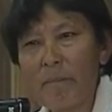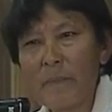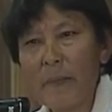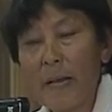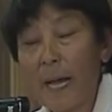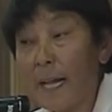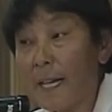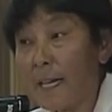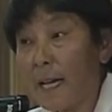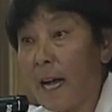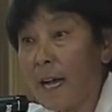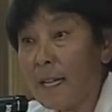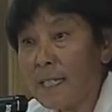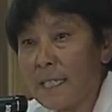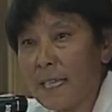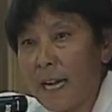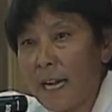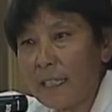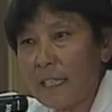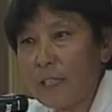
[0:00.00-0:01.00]
I asked
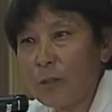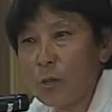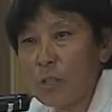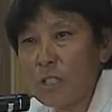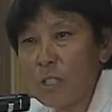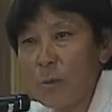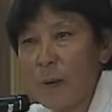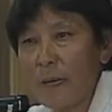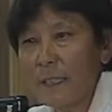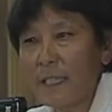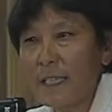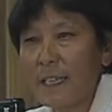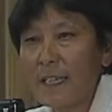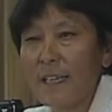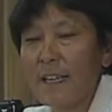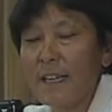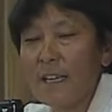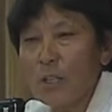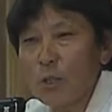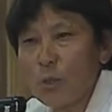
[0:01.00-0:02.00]
Atta Dojiwangdi
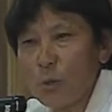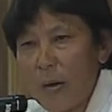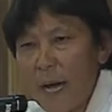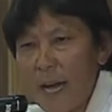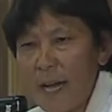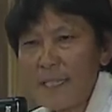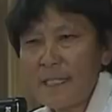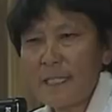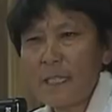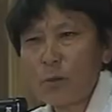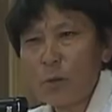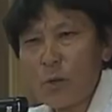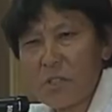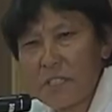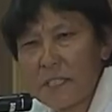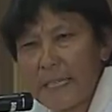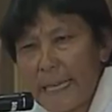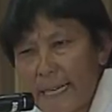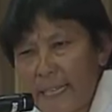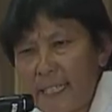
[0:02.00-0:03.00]
to ask that
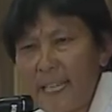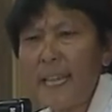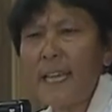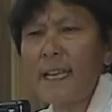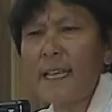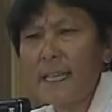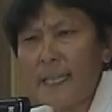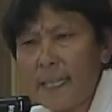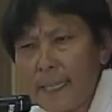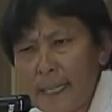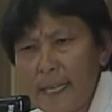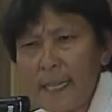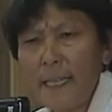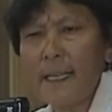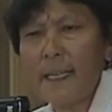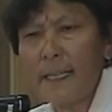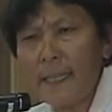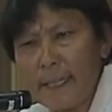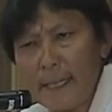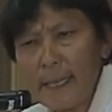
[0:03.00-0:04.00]
question again and again
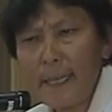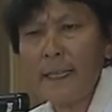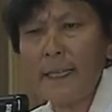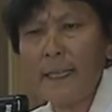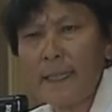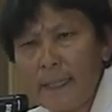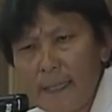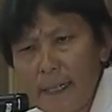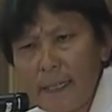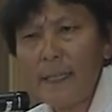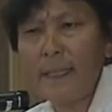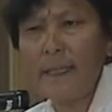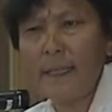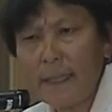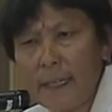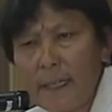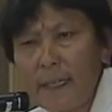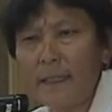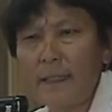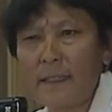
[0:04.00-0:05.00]
and again and again and
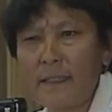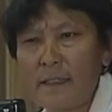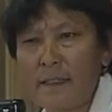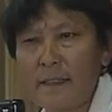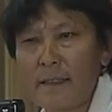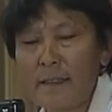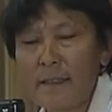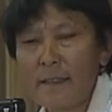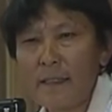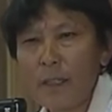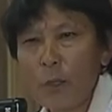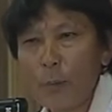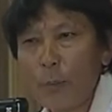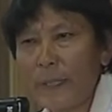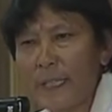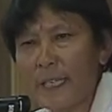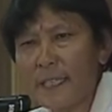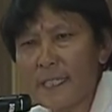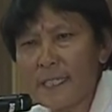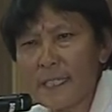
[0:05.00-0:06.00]
again.
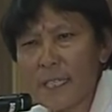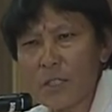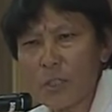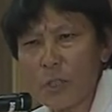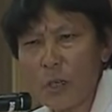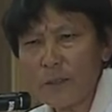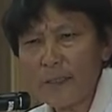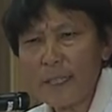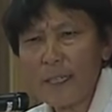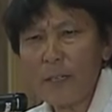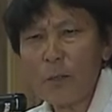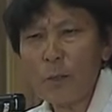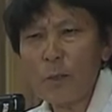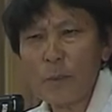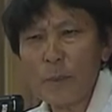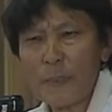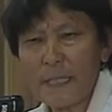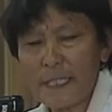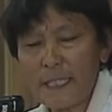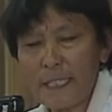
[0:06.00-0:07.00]
Whether it is a Zongda who's
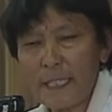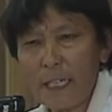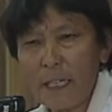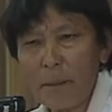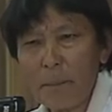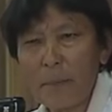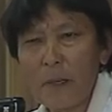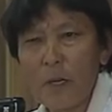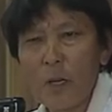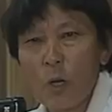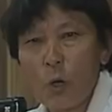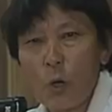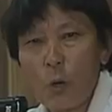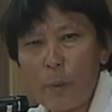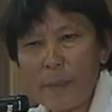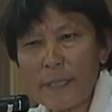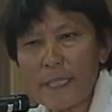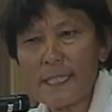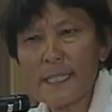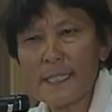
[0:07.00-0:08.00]
visiting him, or
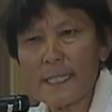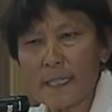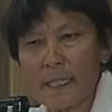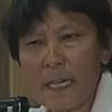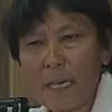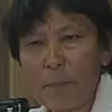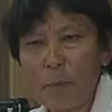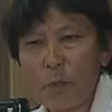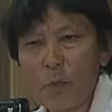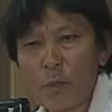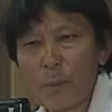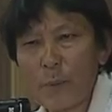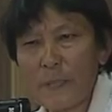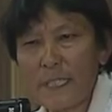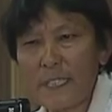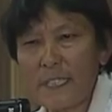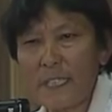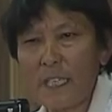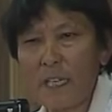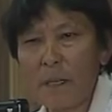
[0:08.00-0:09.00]
whether it is a Gup who's
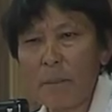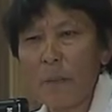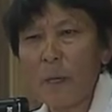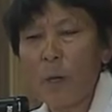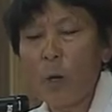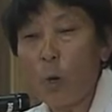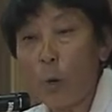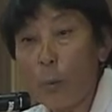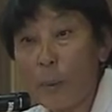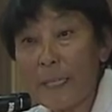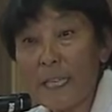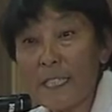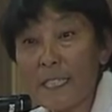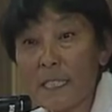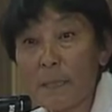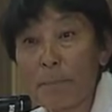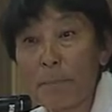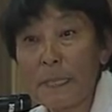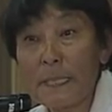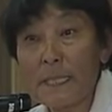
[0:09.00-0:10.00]
visiting him, or whether it is
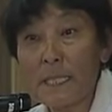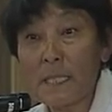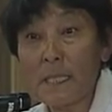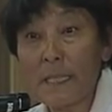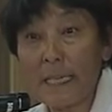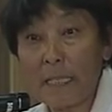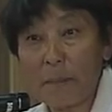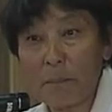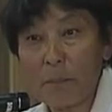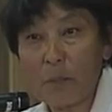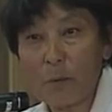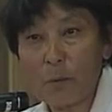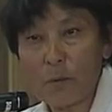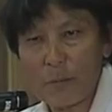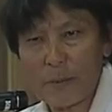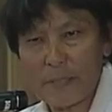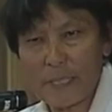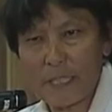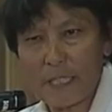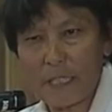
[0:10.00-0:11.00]
a politician like me who's
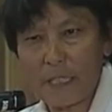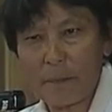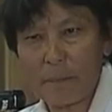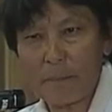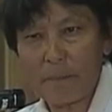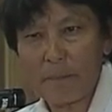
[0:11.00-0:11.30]
visiting him.